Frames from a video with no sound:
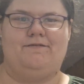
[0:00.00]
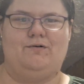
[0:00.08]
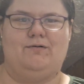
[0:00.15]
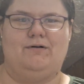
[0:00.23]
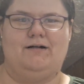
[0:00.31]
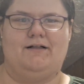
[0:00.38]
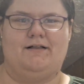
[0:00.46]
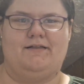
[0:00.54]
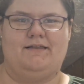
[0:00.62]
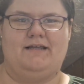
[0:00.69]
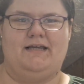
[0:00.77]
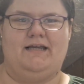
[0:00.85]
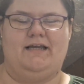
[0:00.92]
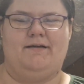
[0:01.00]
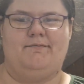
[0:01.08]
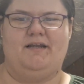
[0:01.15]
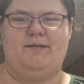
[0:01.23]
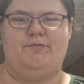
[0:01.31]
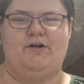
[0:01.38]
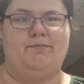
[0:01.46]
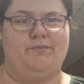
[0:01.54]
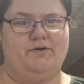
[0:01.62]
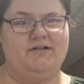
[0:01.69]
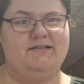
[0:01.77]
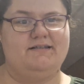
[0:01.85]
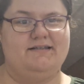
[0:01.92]
for the Mini Brand
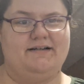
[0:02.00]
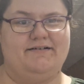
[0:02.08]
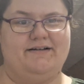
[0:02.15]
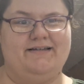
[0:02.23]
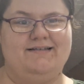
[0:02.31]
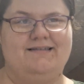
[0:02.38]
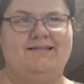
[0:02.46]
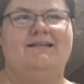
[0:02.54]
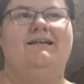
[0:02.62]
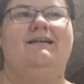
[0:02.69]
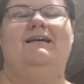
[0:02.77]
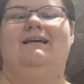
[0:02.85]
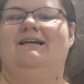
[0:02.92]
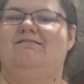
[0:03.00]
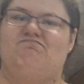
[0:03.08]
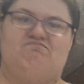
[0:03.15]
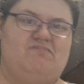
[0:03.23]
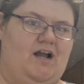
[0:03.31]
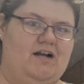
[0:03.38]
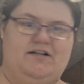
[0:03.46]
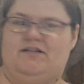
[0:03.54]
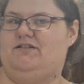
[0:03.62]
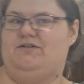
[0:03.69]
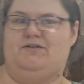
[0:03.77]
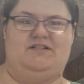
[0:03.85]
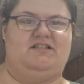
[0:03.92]
Books series. Our
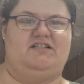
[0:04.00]
stores